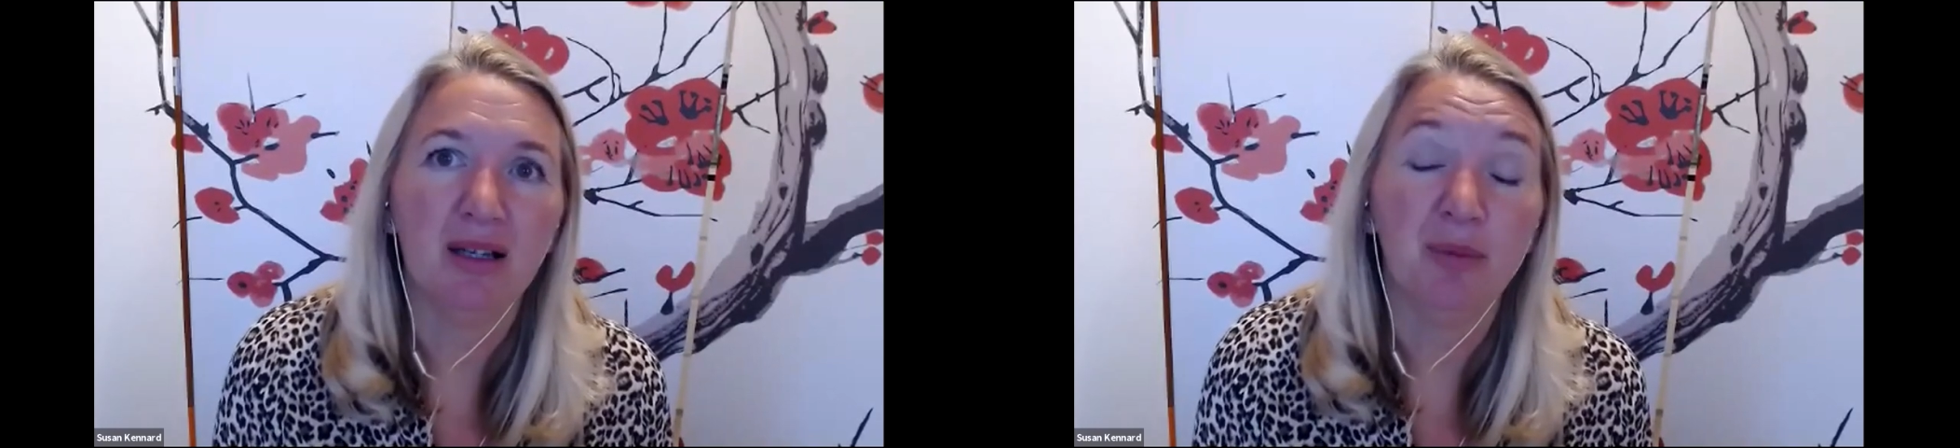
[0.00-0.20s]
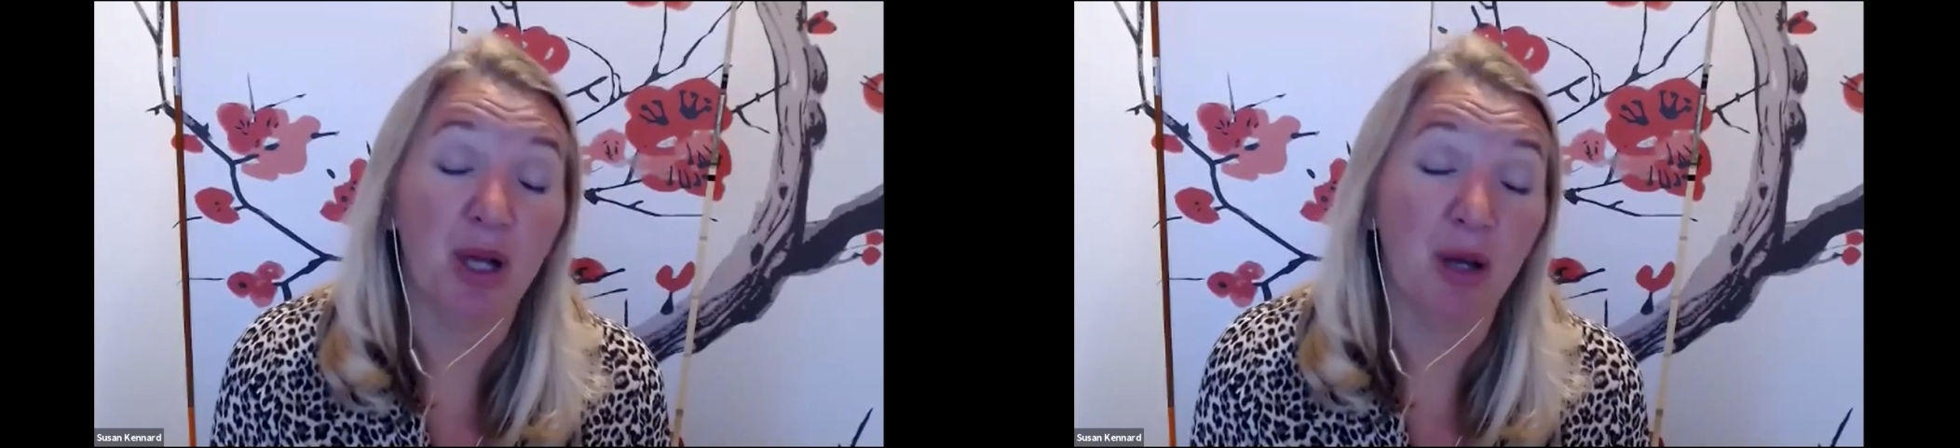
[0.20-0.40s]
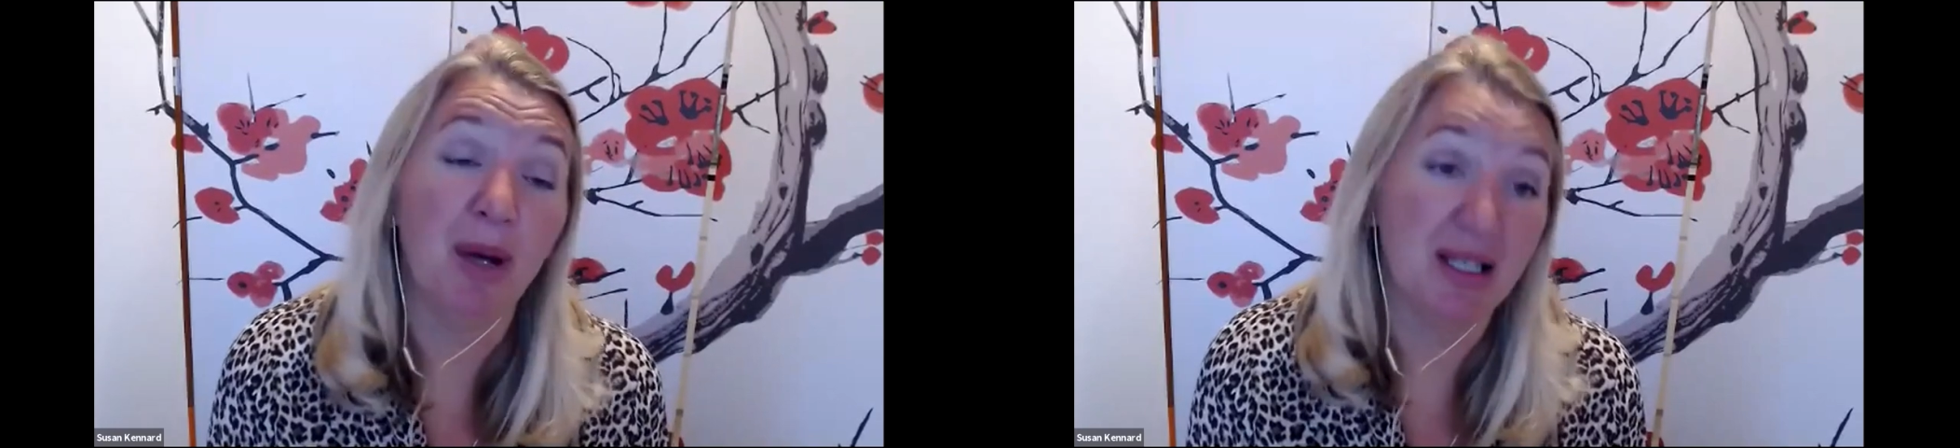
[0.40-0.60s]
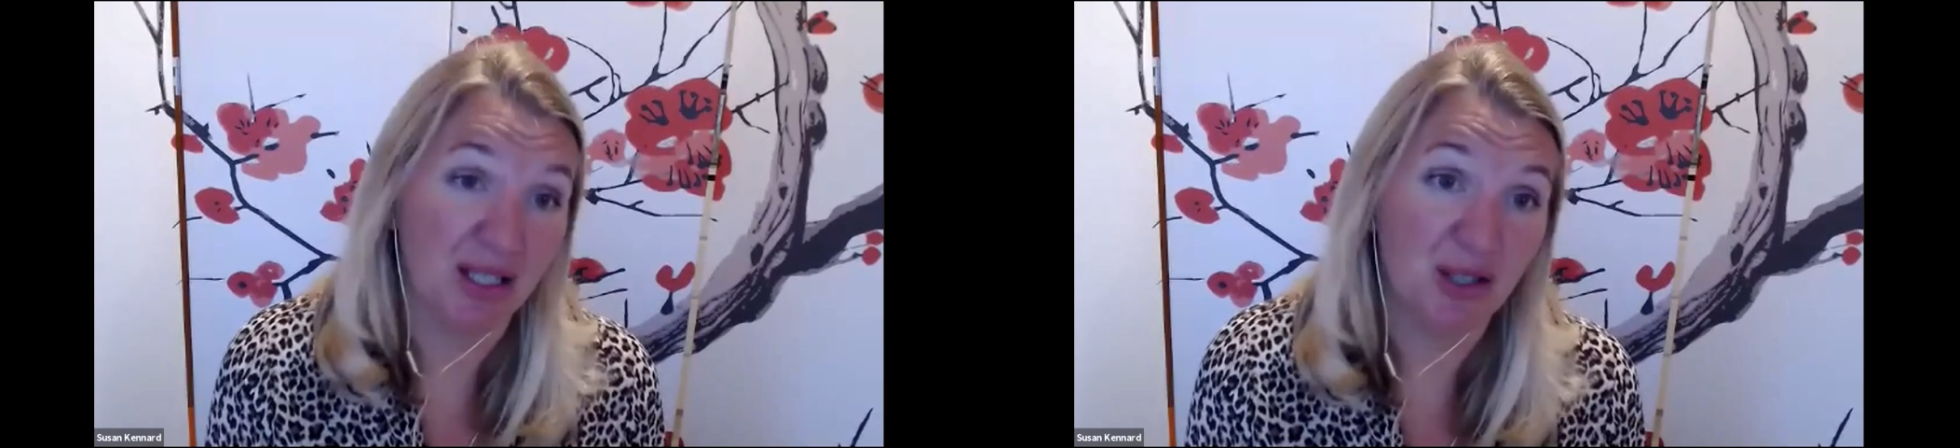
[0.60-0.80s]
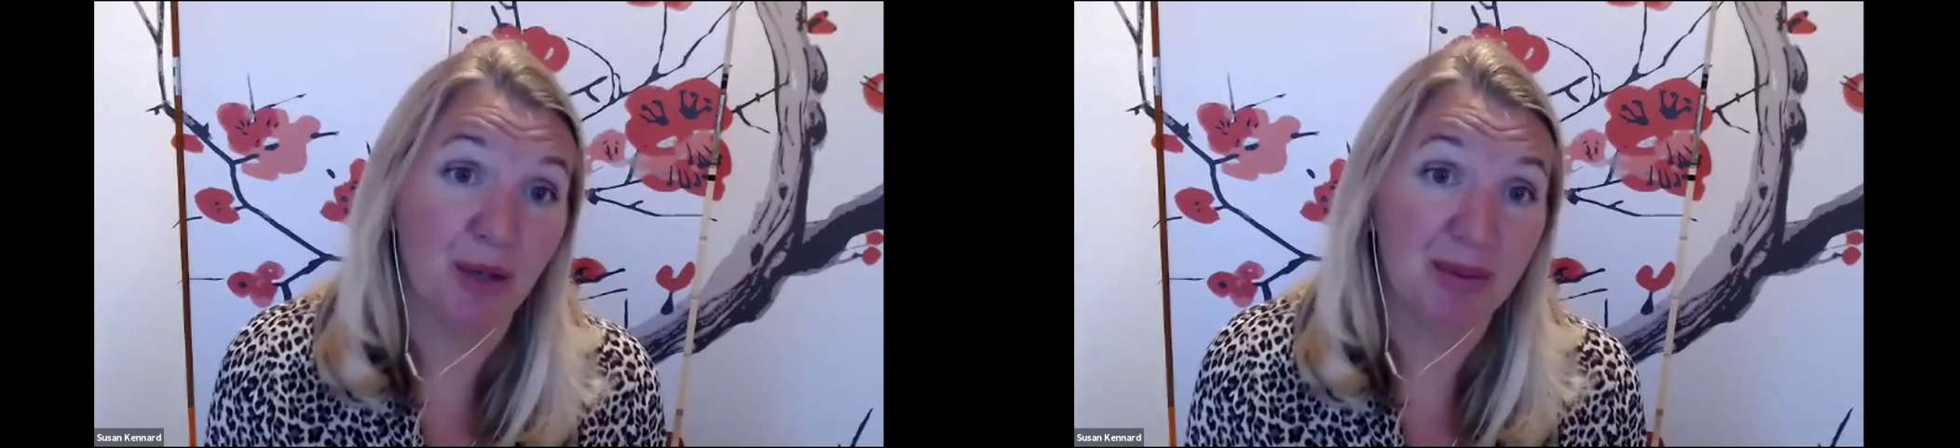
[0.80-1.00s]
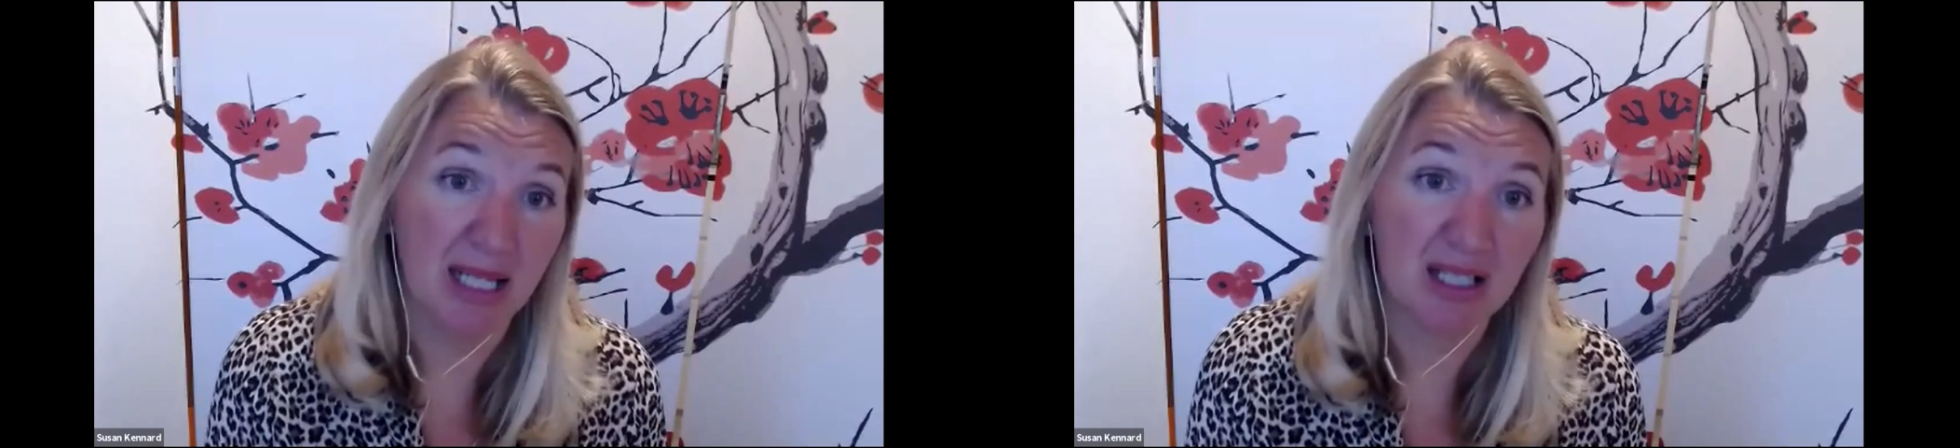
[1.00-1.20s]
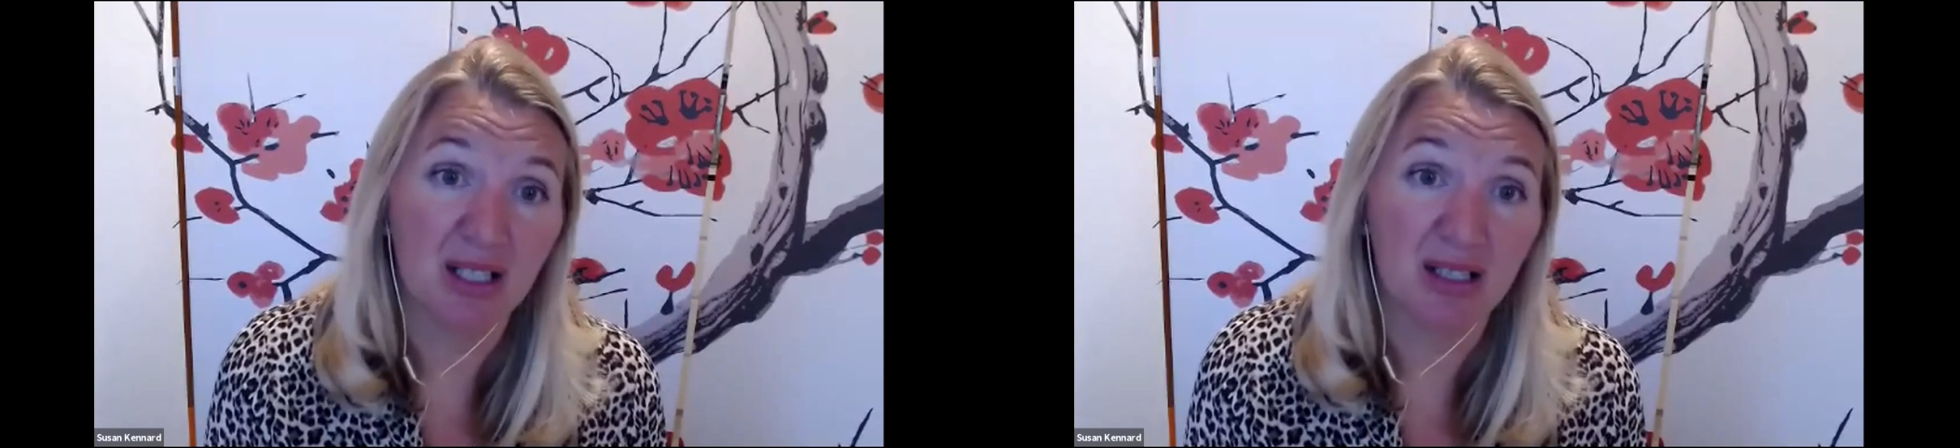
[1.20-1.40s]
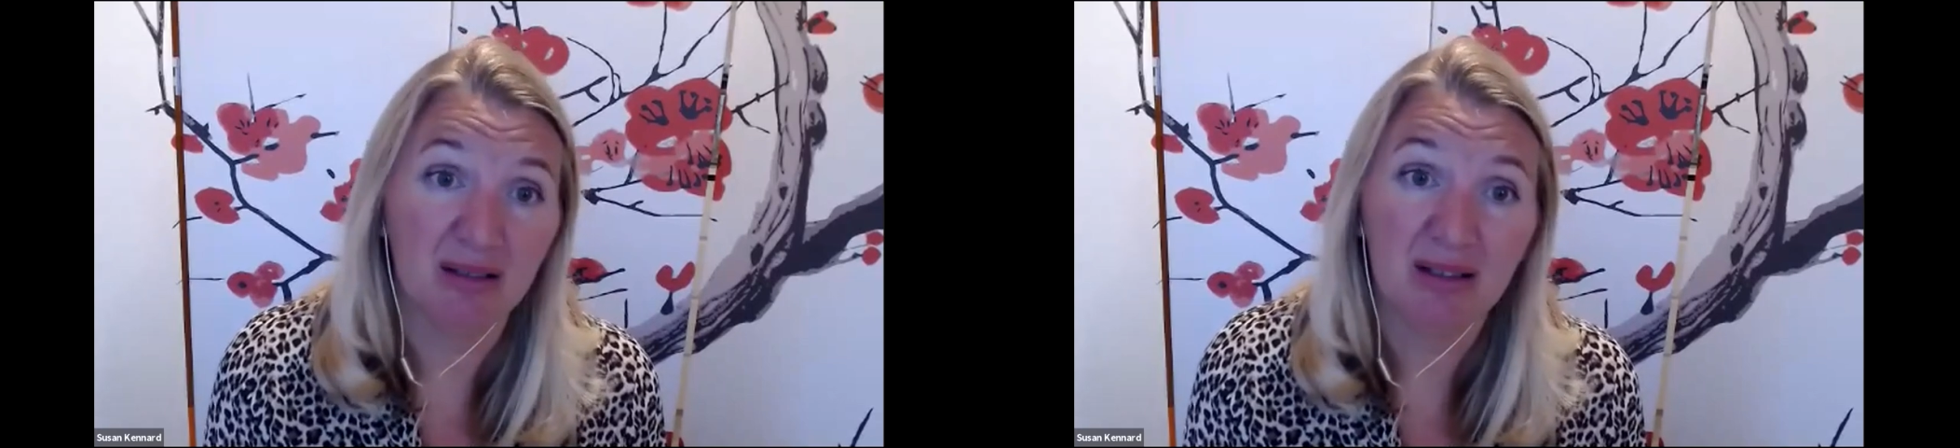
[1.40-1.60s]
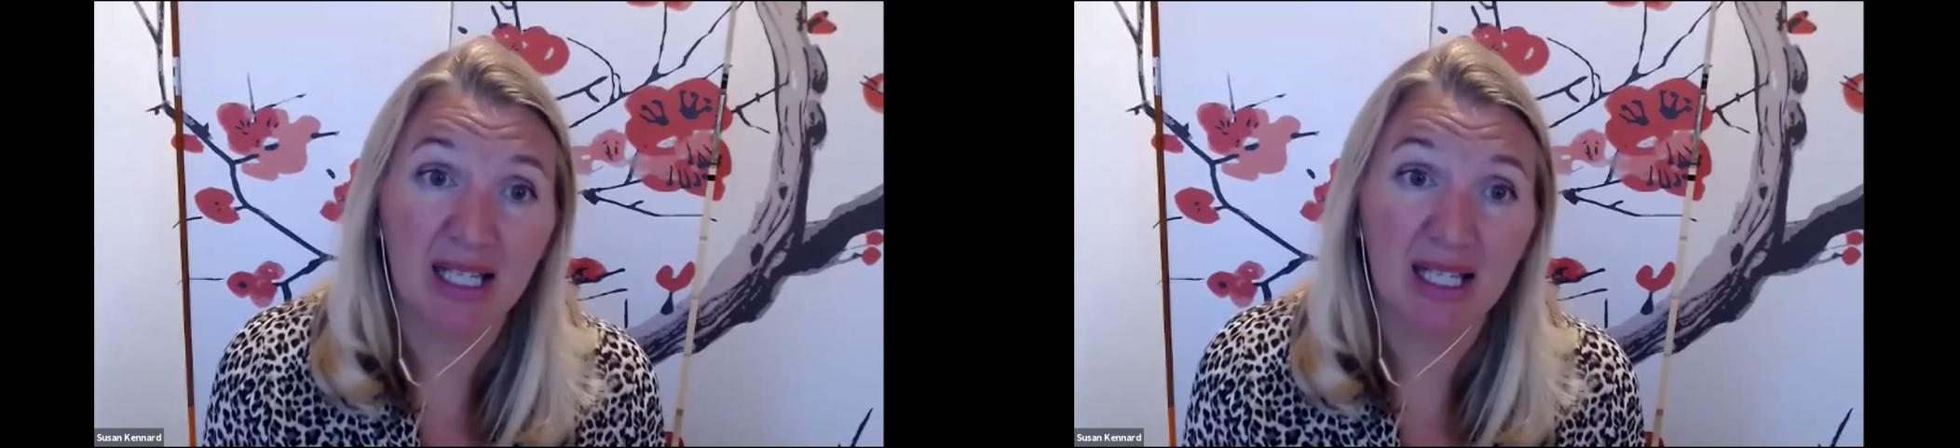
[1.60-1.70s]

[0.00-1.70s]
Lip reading: when I worked in child protection